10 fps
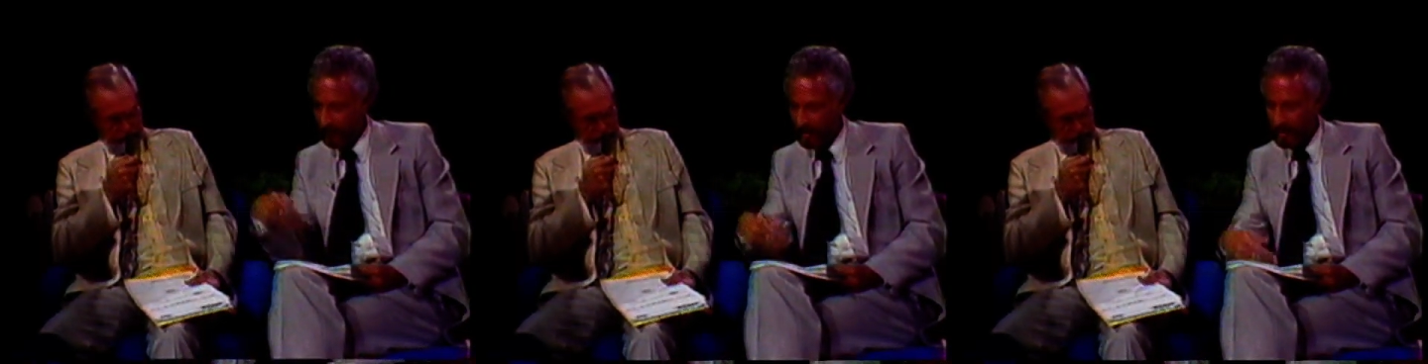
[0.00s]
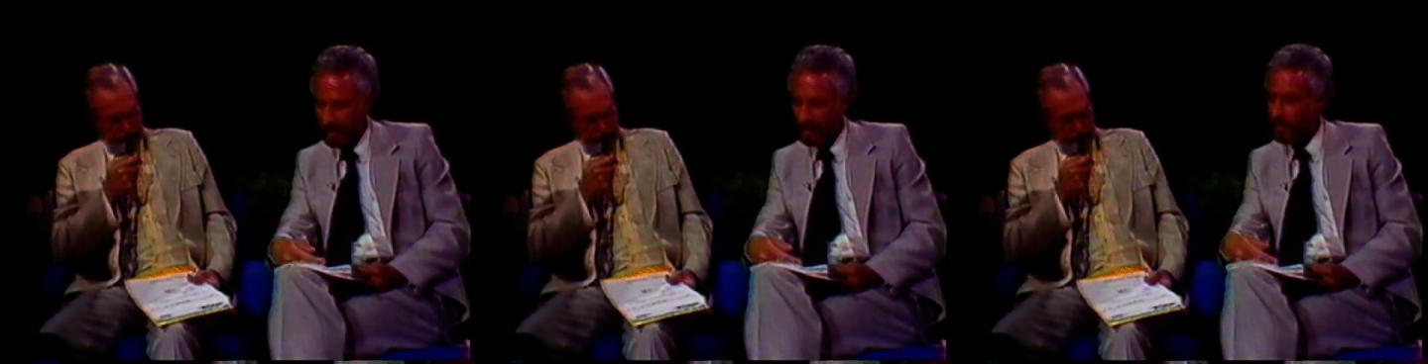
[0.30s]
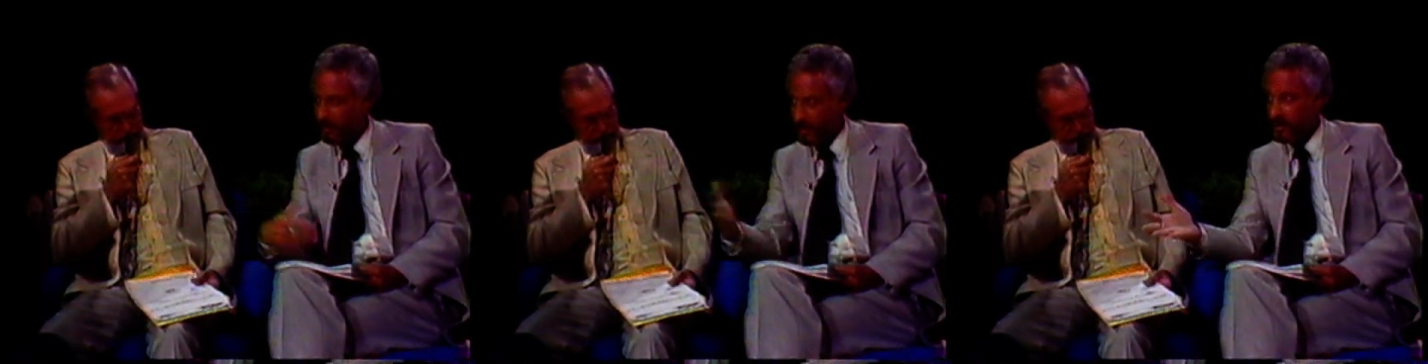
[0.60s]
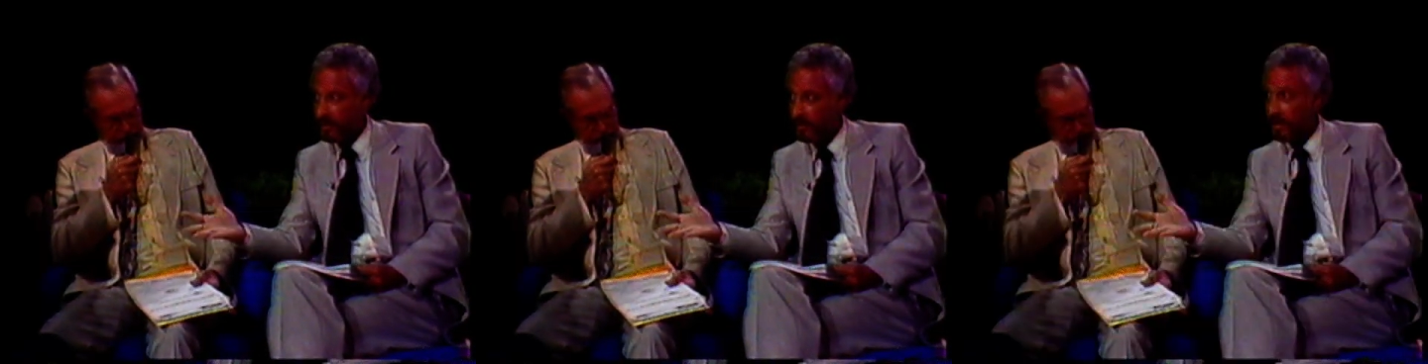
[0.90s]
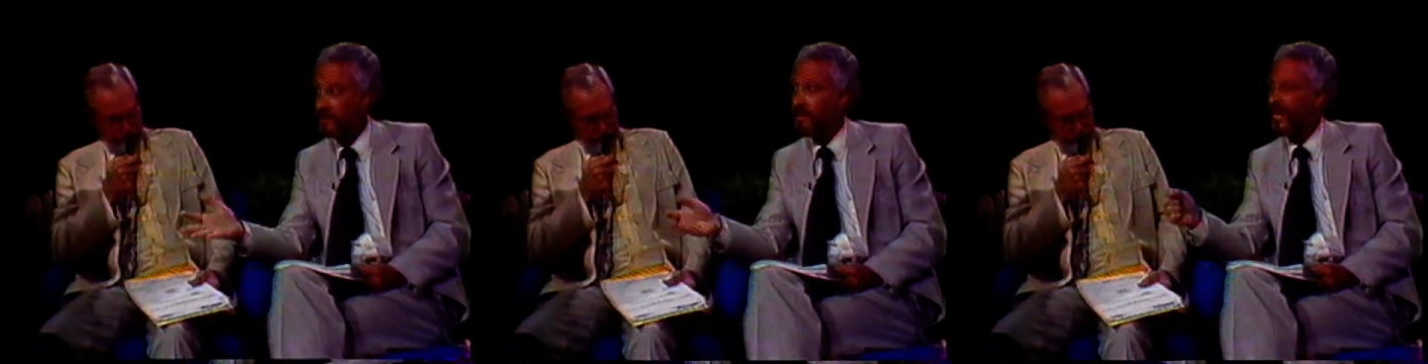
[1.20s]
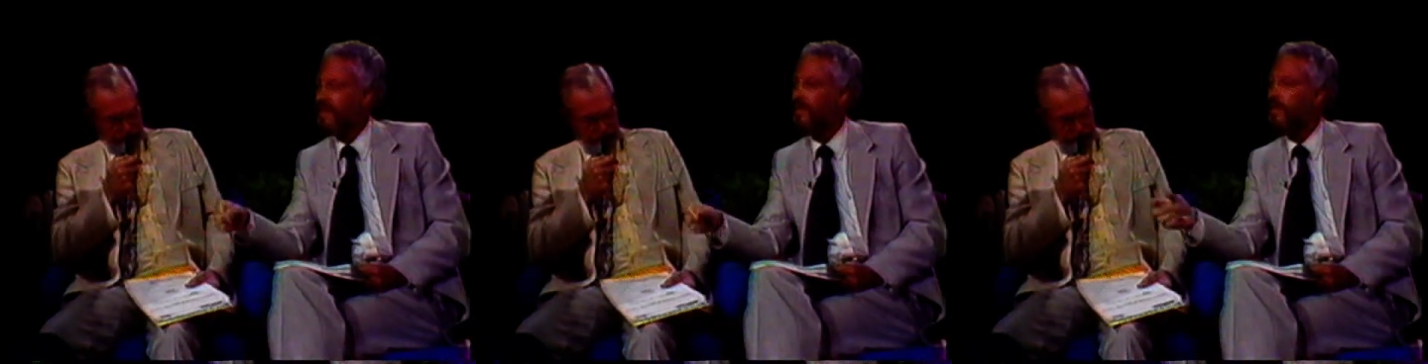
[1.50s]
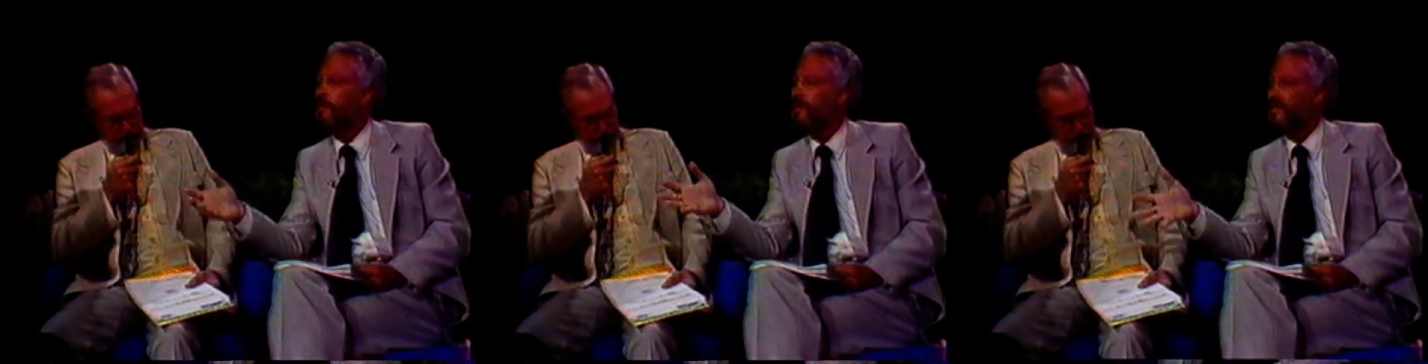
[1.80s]
through the attorneys, entered
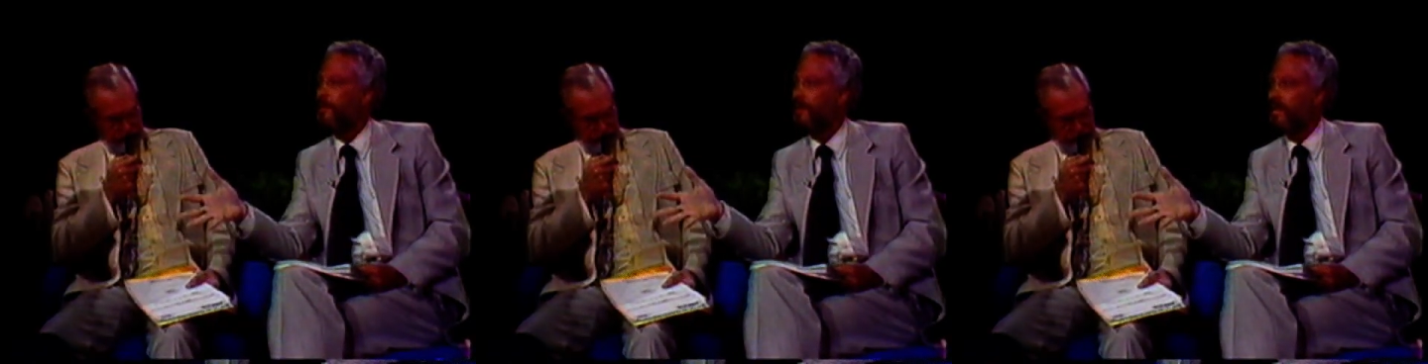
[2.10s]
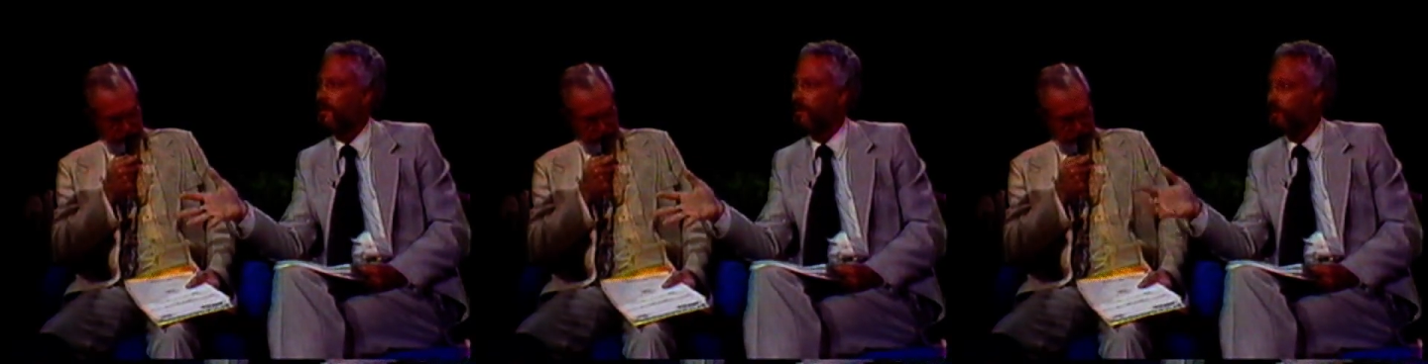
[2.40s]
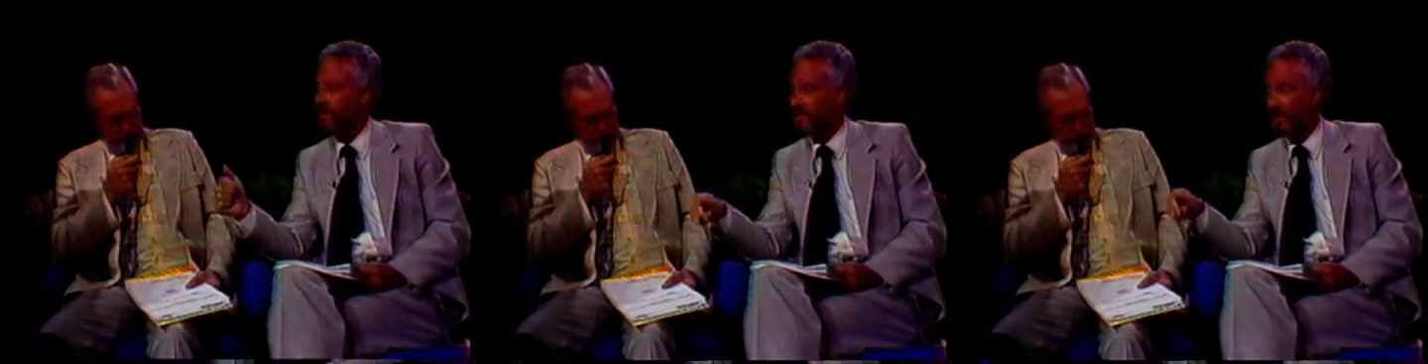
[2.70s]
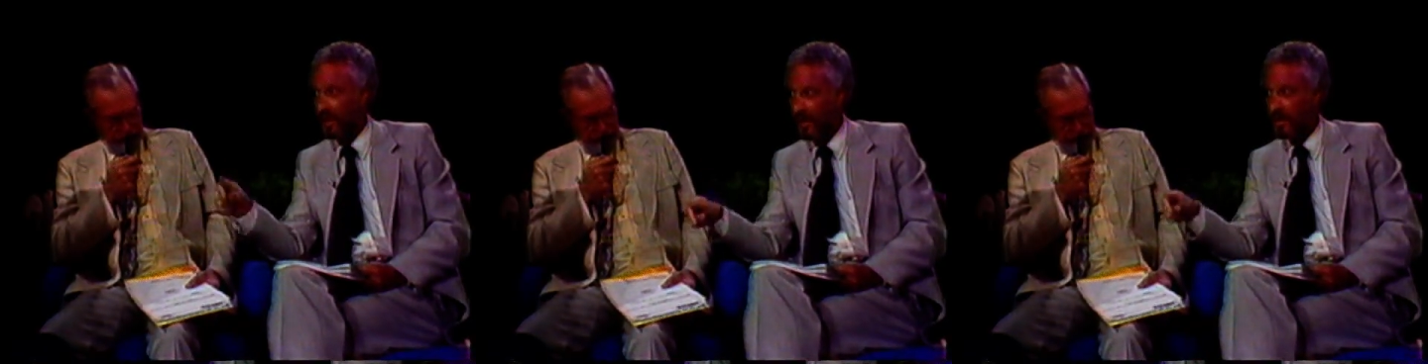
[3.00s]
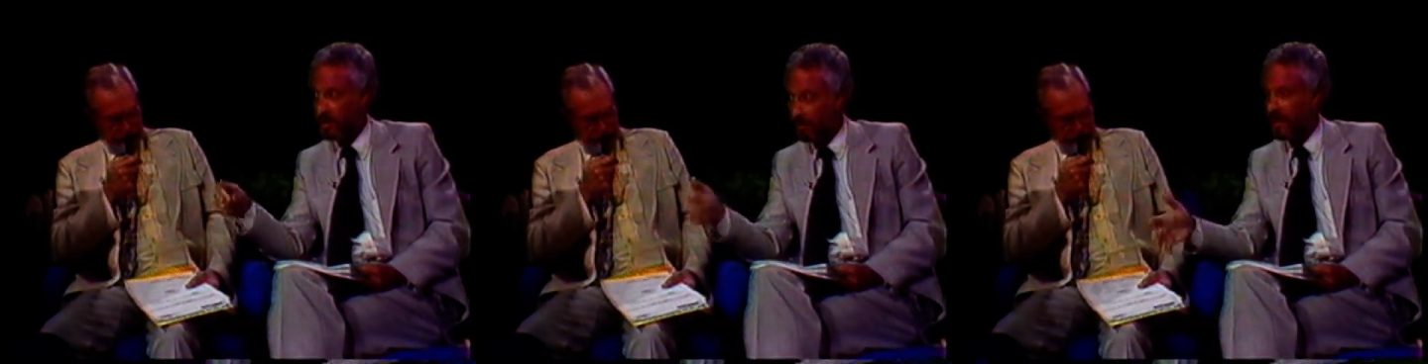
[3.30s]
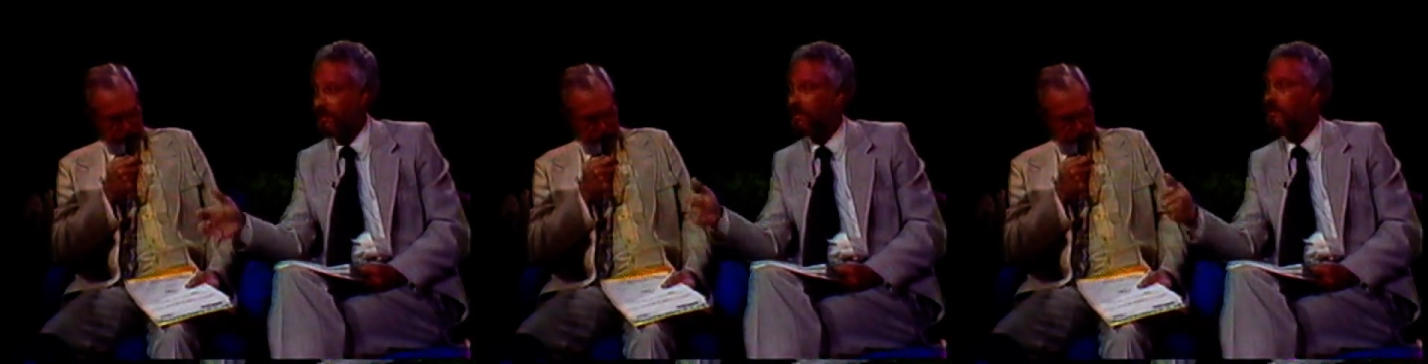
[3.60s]
into a stipulation where the CIA agreed to